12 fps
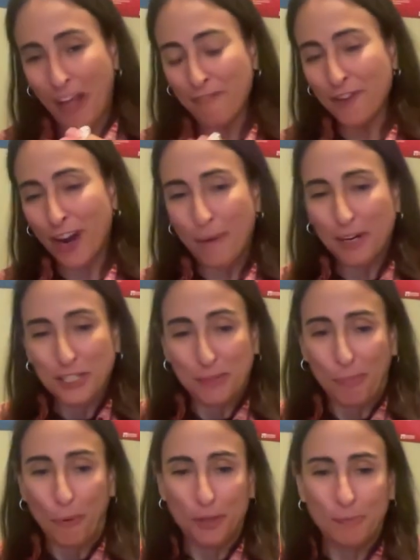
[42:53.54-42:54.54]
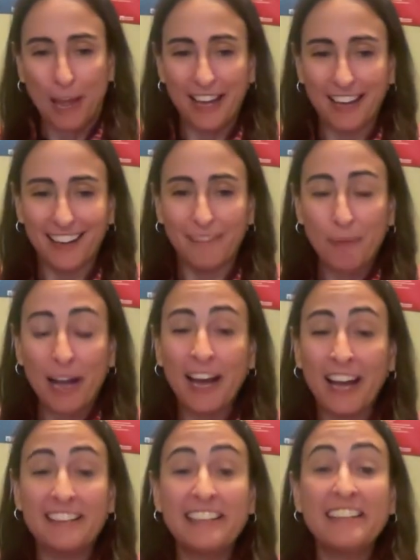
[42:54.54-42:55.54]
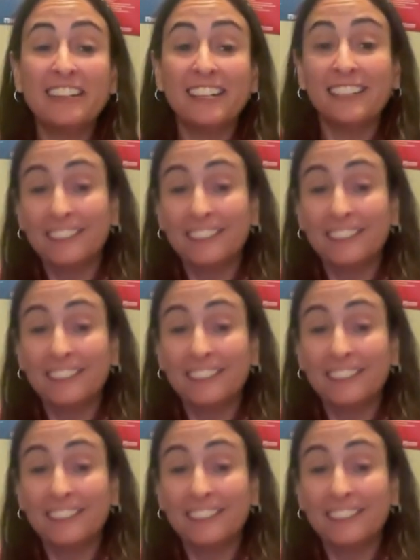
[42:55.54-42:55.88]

very much supports my my idea.